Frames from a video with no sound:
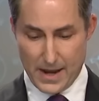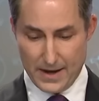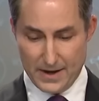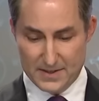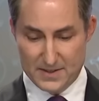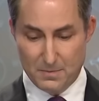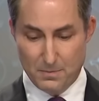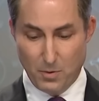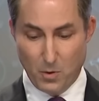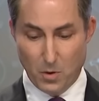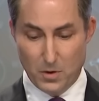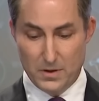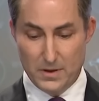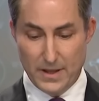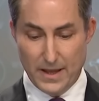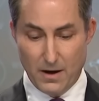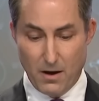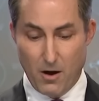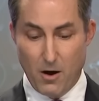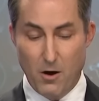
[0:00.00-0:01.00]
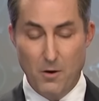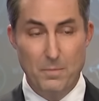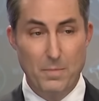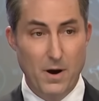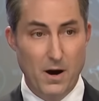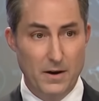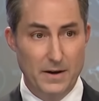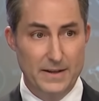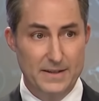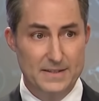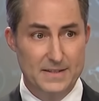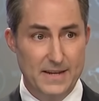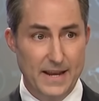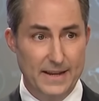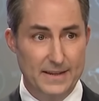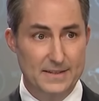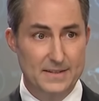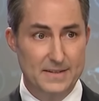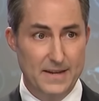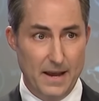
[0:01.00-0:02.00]
And it is important that all parties
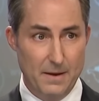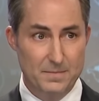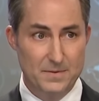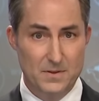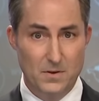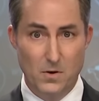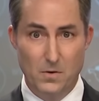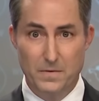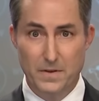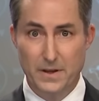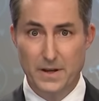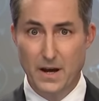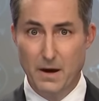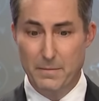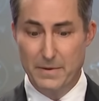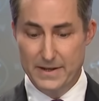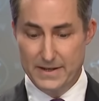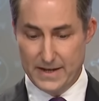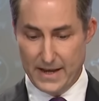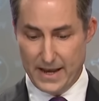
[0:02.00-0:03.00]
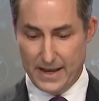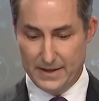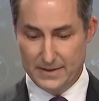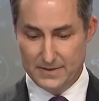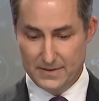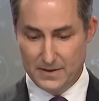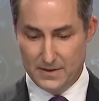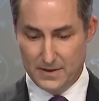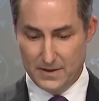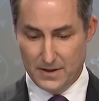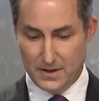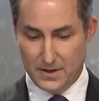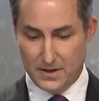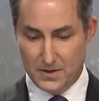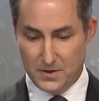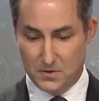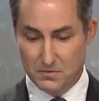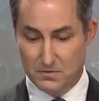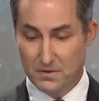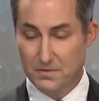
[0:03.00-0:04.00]
take steps over the coming days
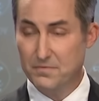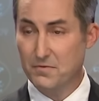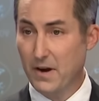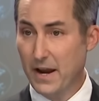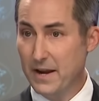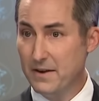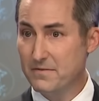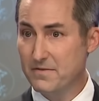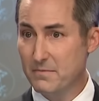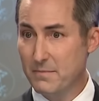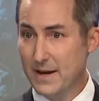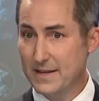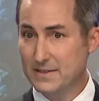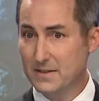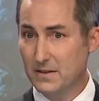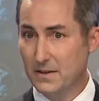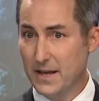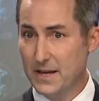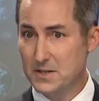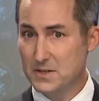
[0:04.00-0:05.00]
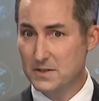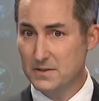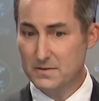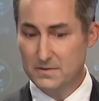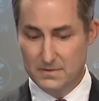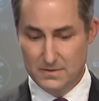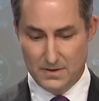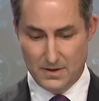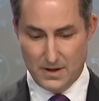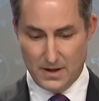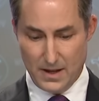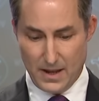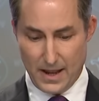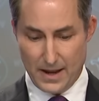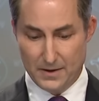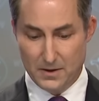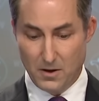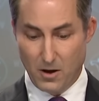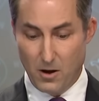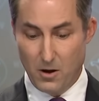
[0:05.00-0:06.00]
to refrain from escalation
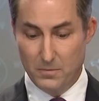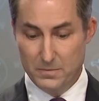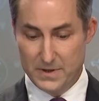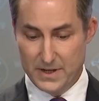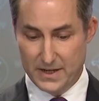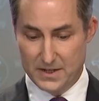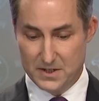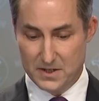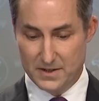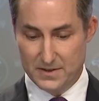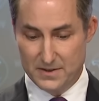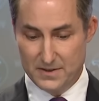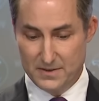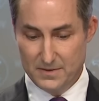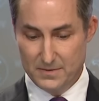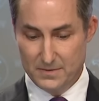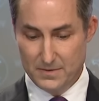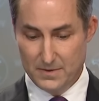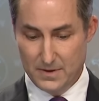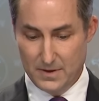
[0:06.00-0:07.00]
and calm tensions.